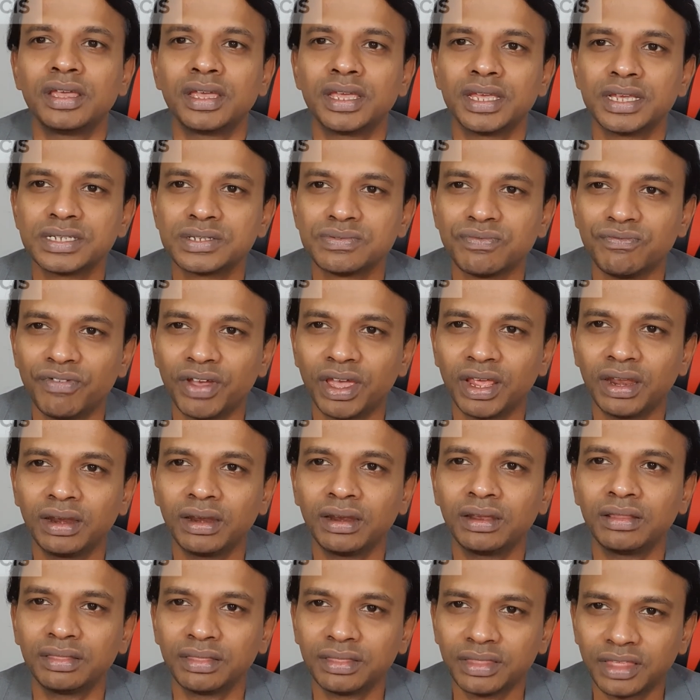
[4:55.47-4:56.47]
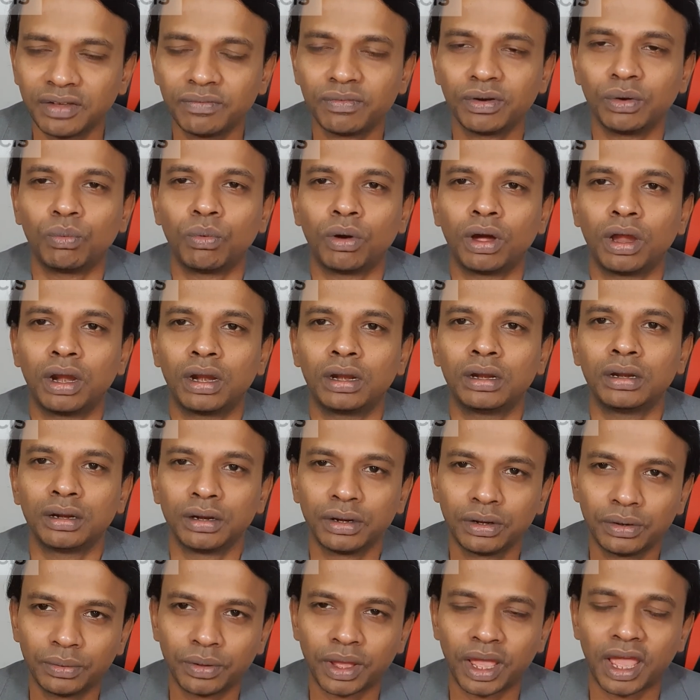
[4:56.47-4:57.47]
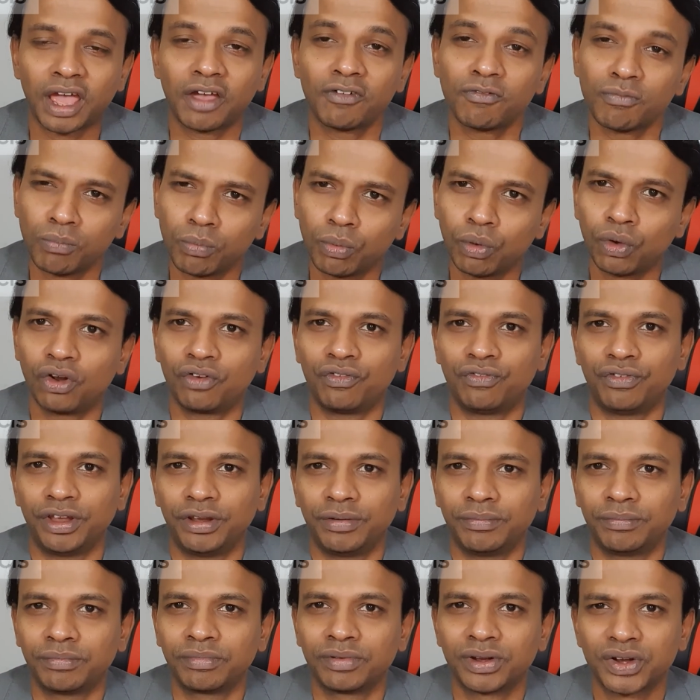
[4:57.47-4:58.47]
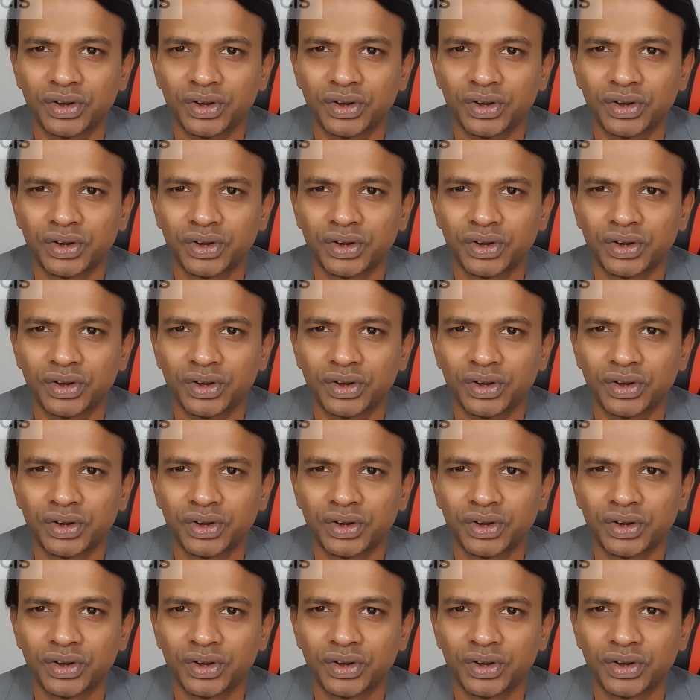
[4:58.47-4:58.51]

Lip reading: is when they will want to have more of it.